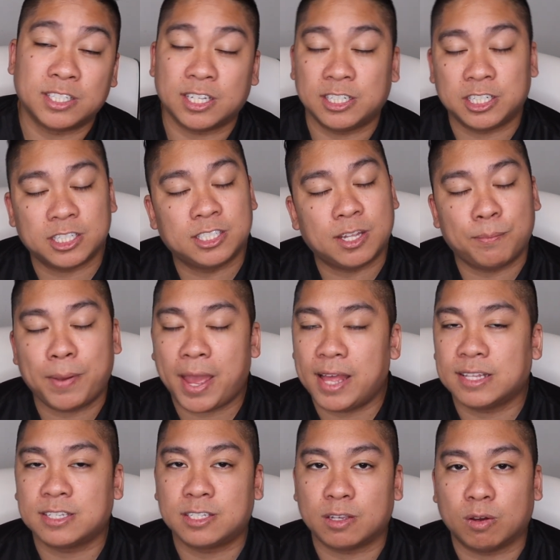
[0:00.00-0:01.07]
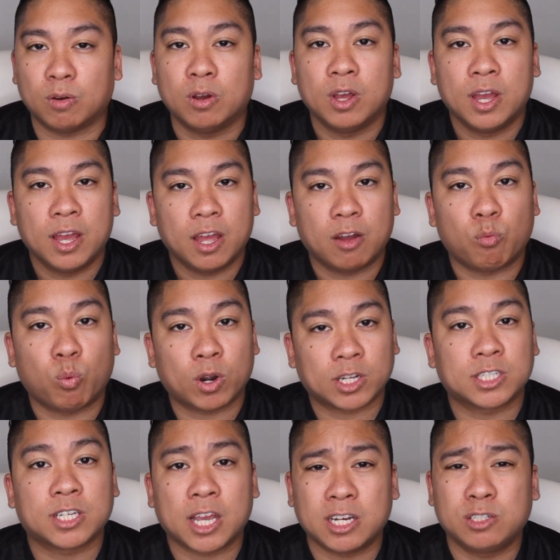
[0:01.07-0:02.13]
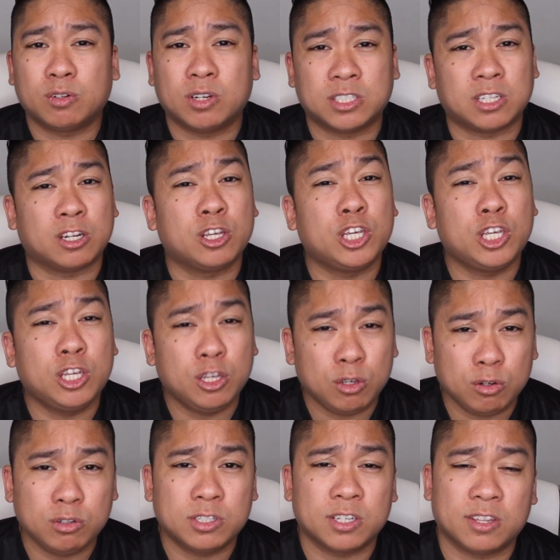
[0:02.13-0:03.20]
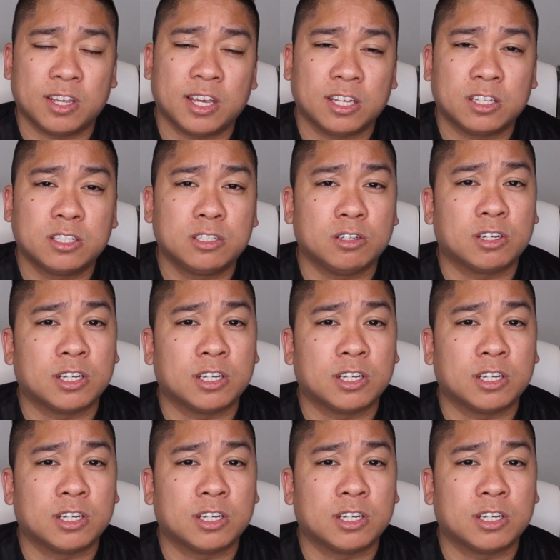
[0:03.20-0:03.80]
It just depends. So work schedule is a huge thing to